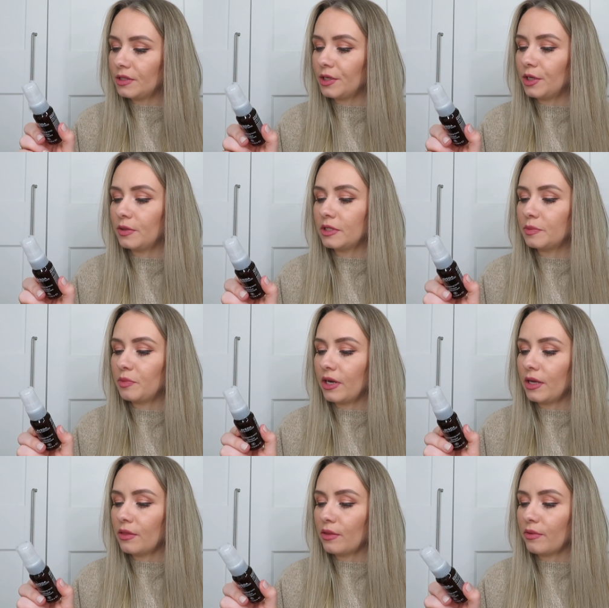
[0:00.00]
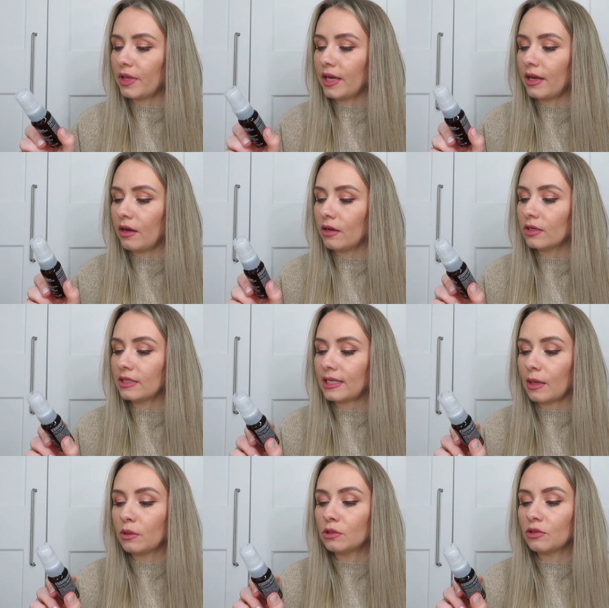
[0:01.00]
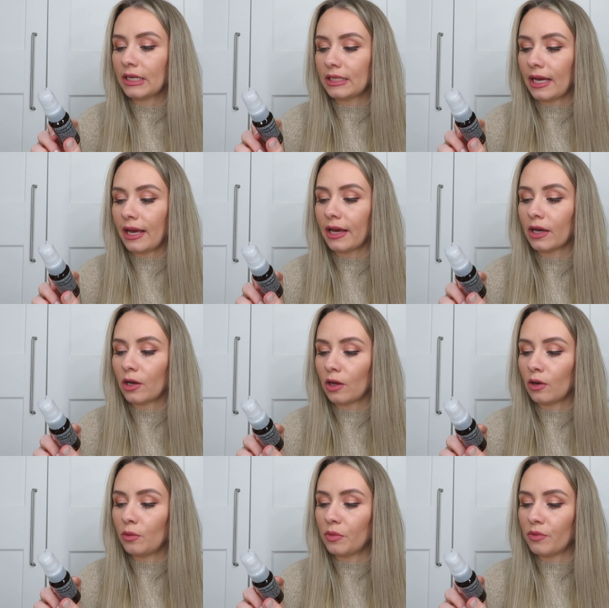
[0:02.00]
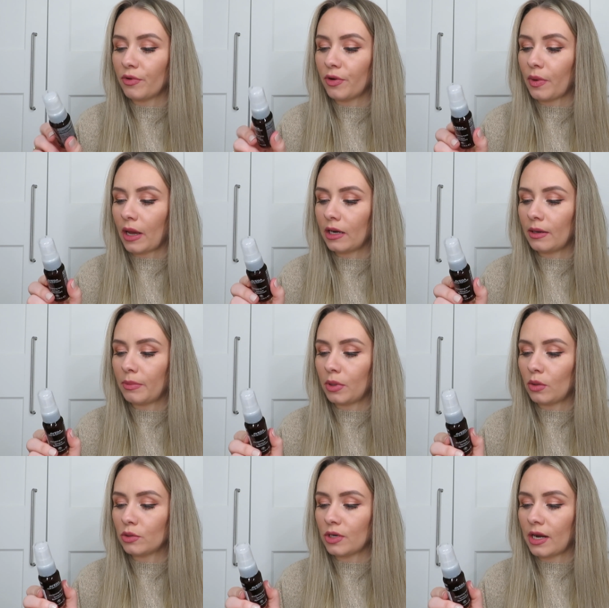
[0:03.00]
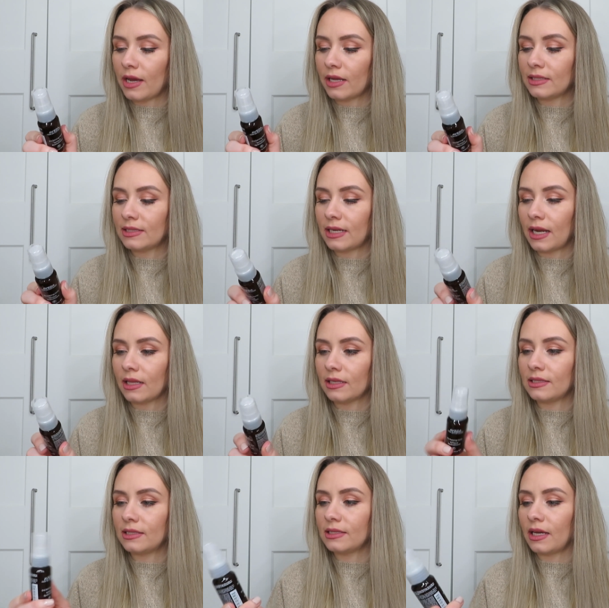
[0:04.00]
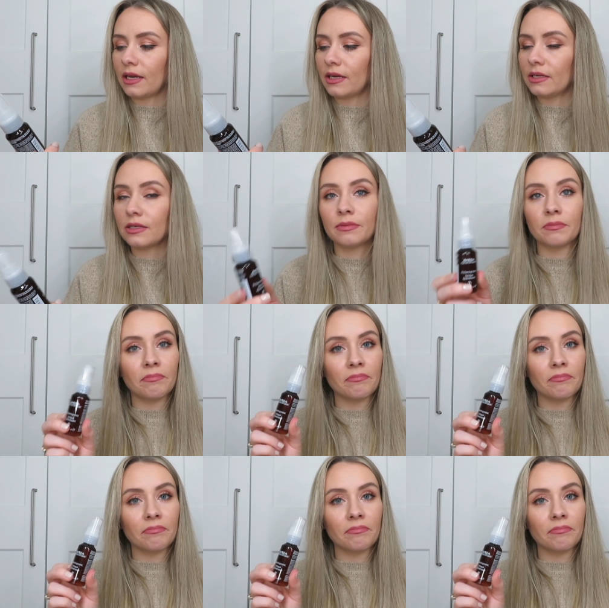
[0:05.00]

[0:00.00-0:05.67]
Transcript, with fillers: So you spray thoroughly on towel-dried hair, comb through and blow-dry and style as desired.